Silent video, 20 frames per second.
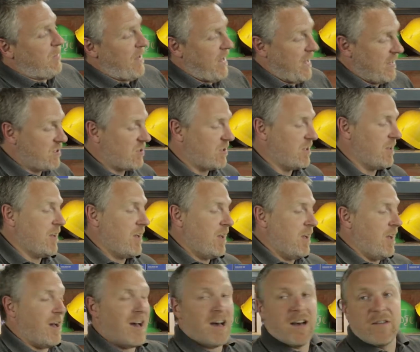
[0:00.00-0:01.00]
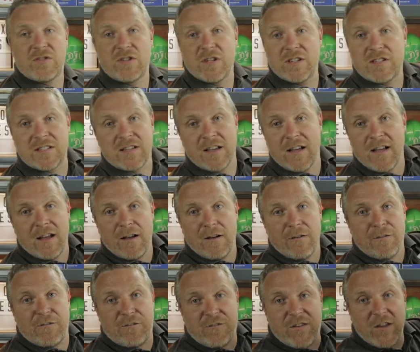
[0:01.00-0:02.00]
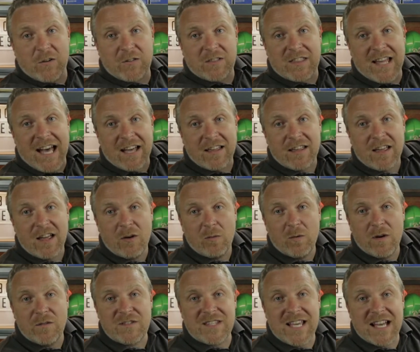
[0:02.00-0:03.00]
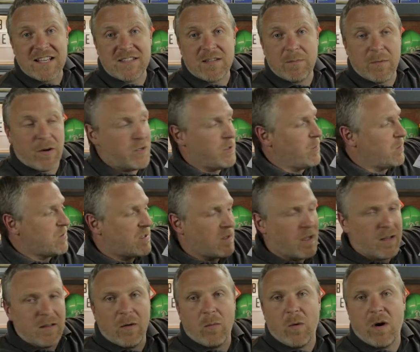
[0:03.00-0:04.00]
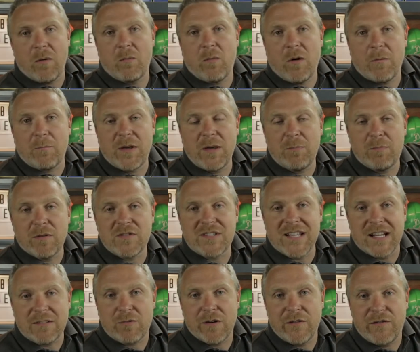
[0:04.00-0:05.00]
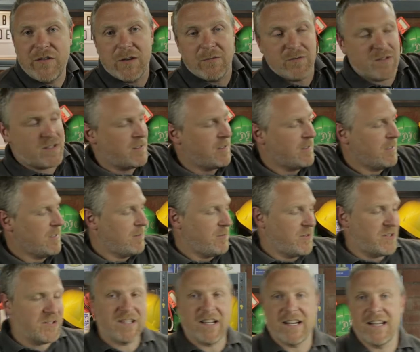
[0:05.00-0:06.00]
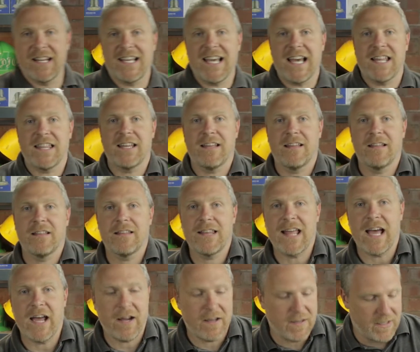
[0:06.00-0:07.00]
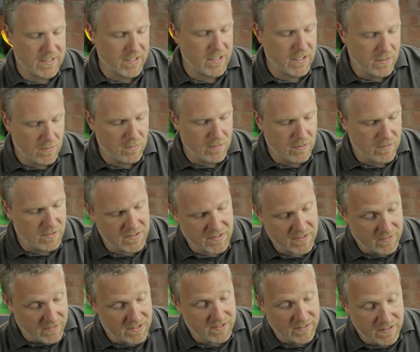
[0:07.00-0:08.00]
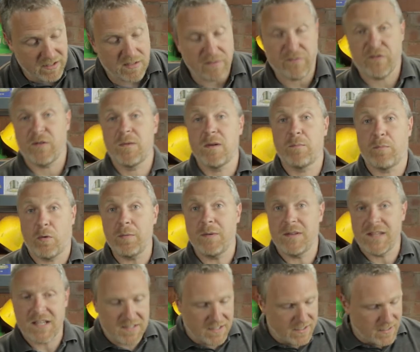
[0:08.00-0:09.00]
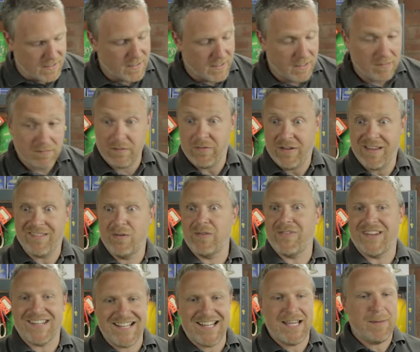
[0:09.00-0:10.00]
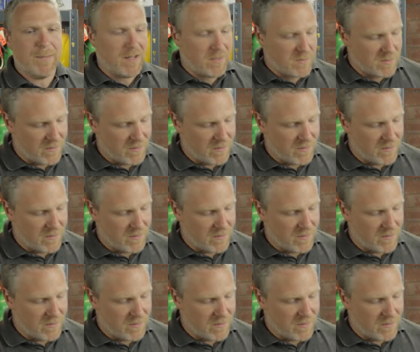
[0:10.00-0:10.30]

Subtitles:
page, I've just filled that with testimonials and what people have said, reviews, because they're going to get the letter and they're going to go, "Oh, so he's confirmed the appointment. That's good. We've had an email as